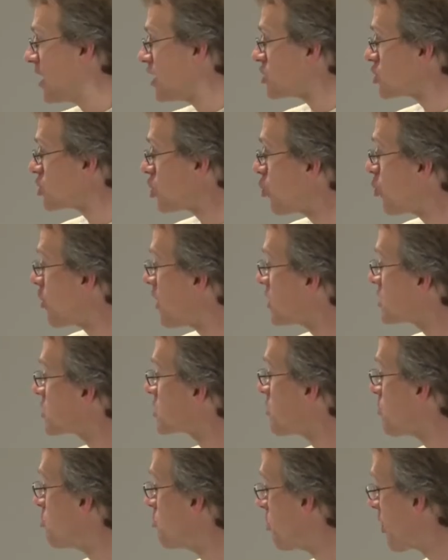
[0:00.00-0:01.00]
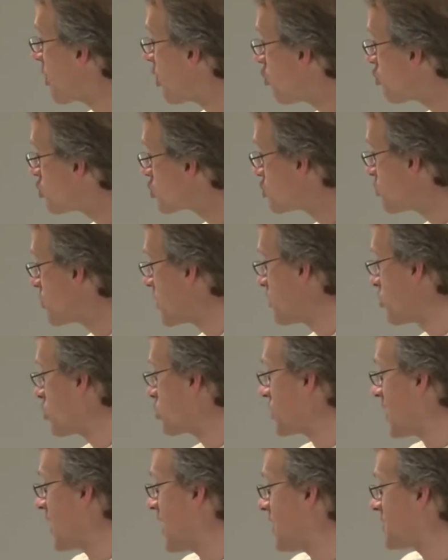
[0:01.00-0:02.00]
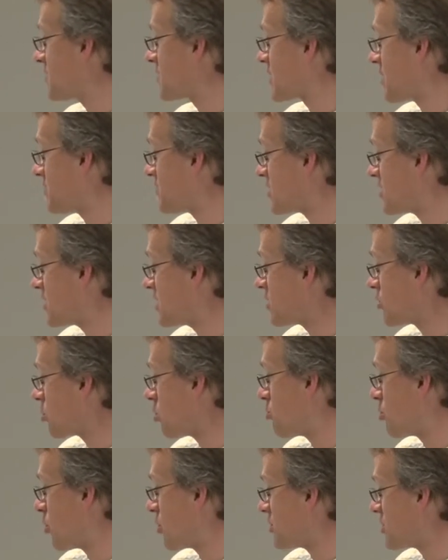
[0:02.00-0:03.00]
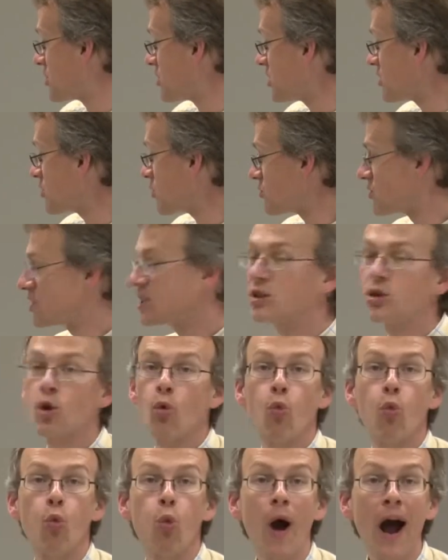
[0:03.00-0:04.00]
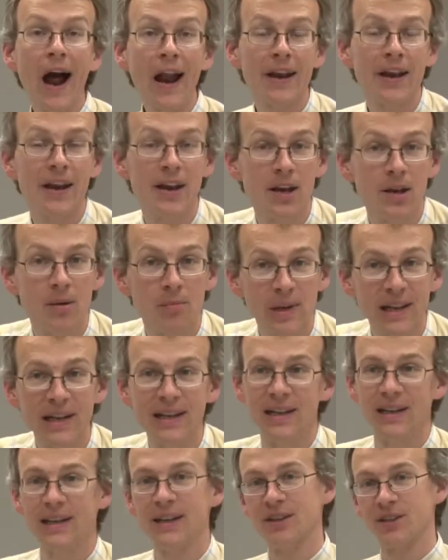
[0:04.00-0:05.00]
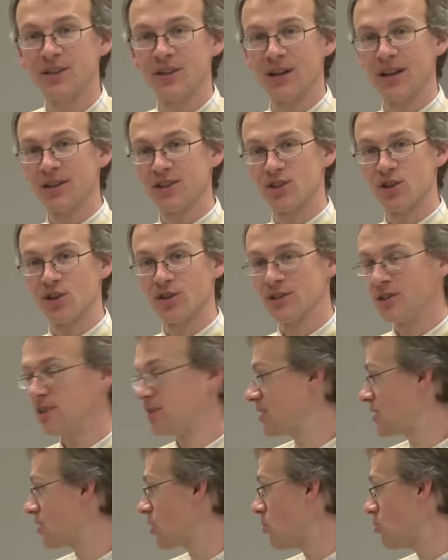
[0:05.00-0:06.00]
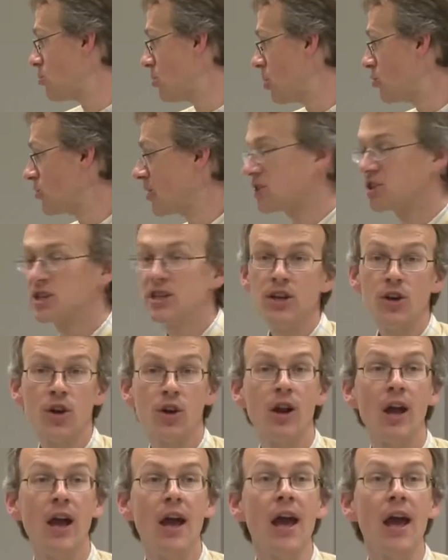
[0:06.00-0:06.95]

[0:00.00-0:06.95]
So suppose we would have some 0.001 milliliter uncertainty components here,